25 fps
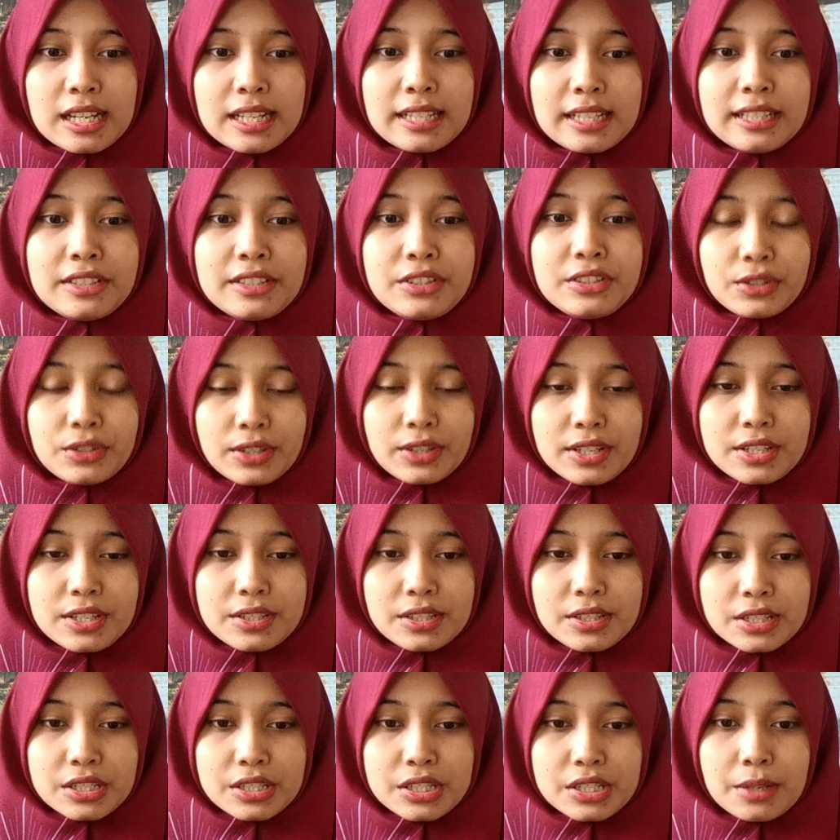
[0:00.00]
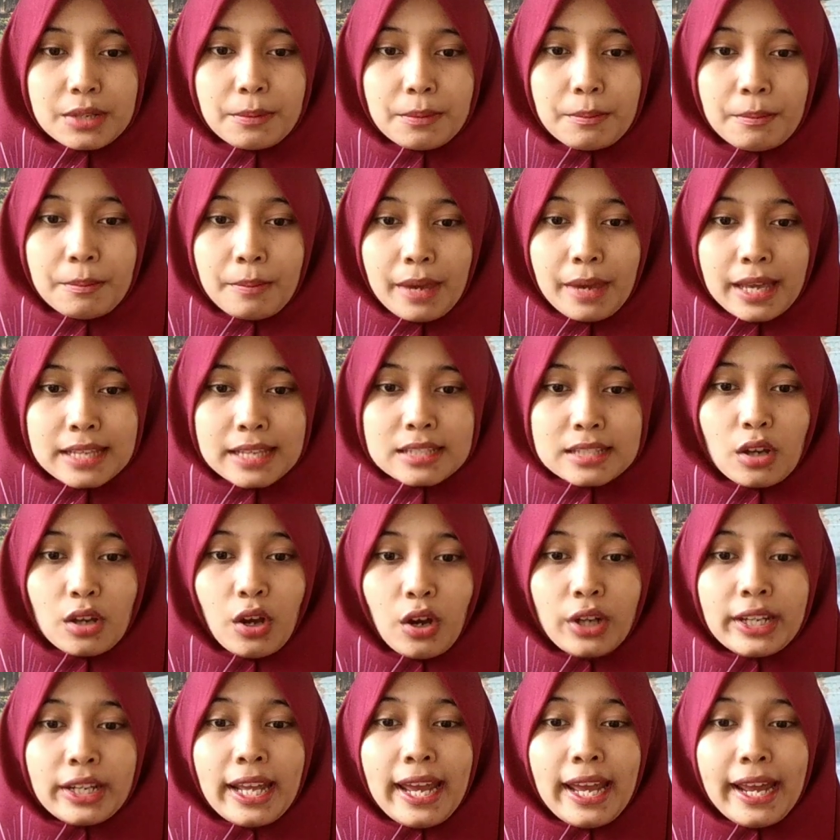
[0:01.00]
This research based
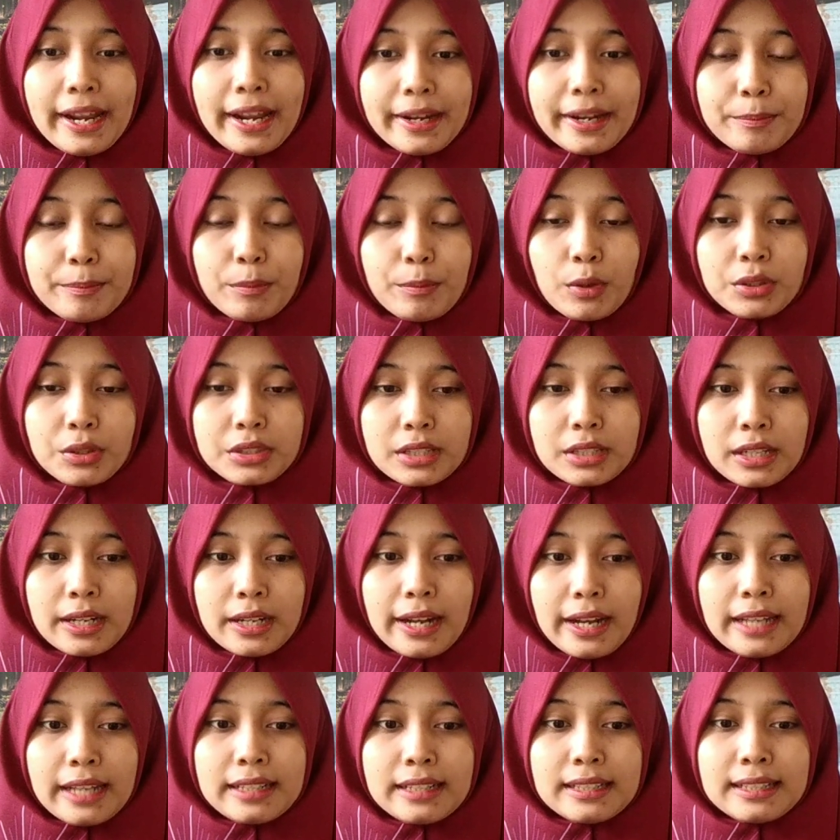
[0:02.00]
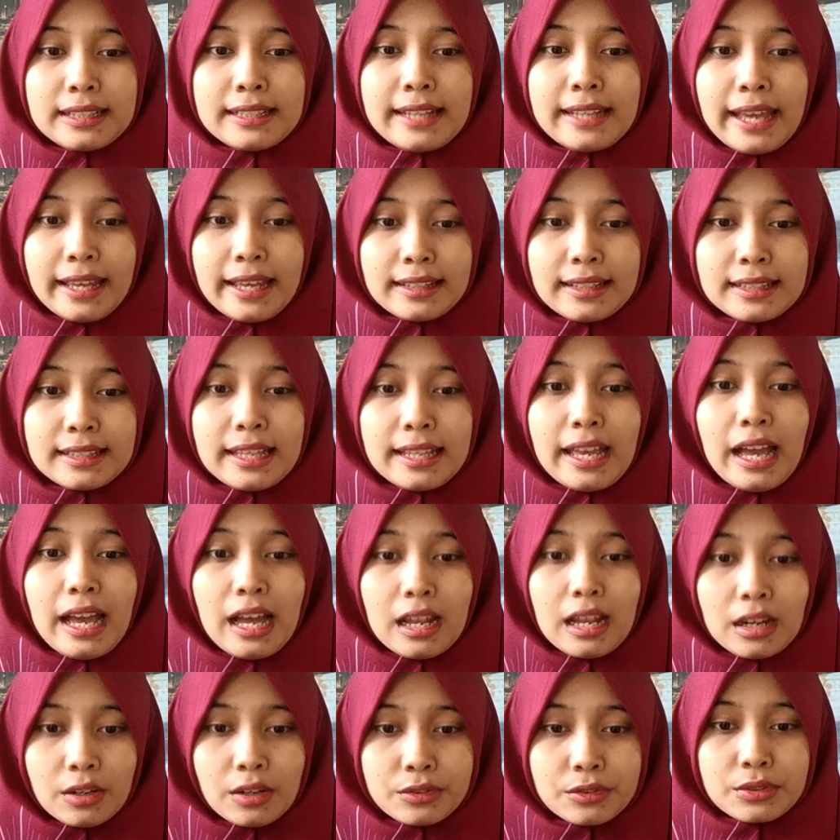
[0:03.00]
on Harry Potter and the Deathly
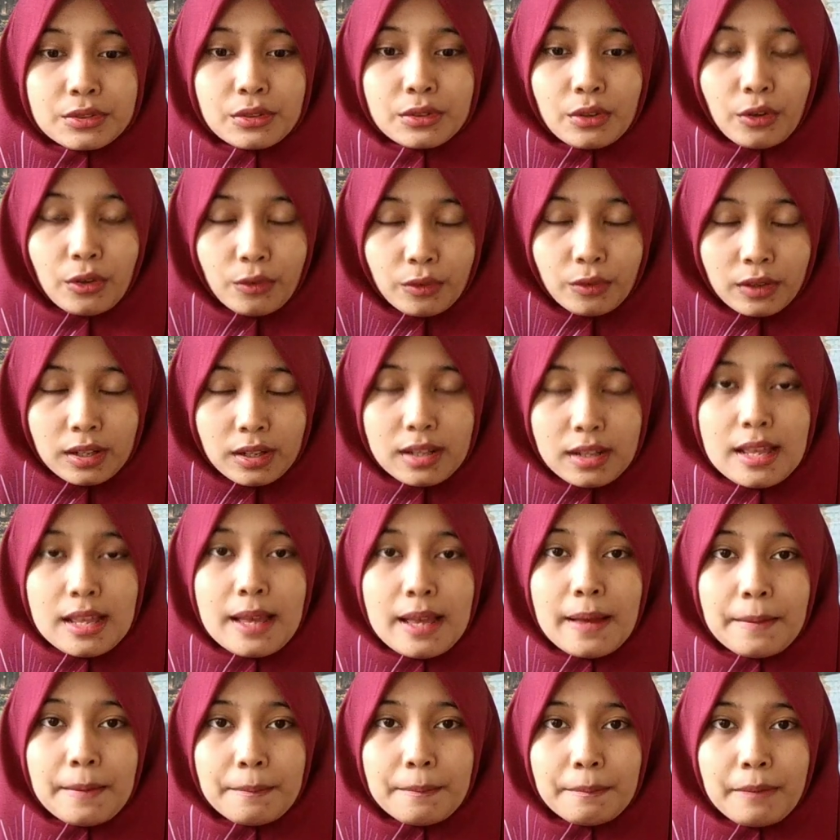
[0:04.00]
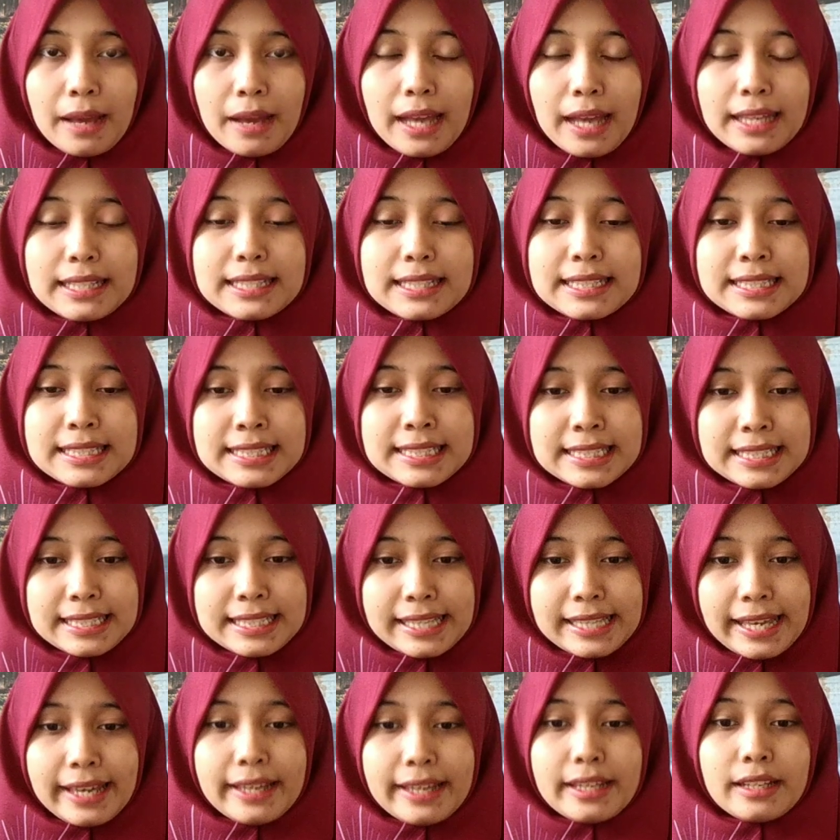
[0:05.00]
Hallows novel by
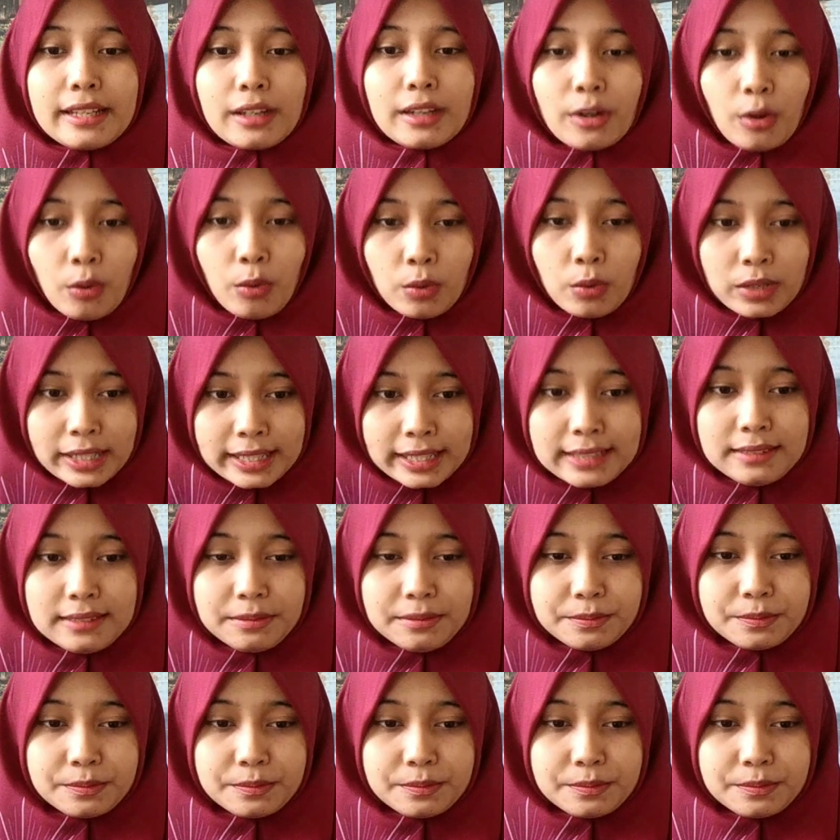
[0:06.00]
J.K. Rowling,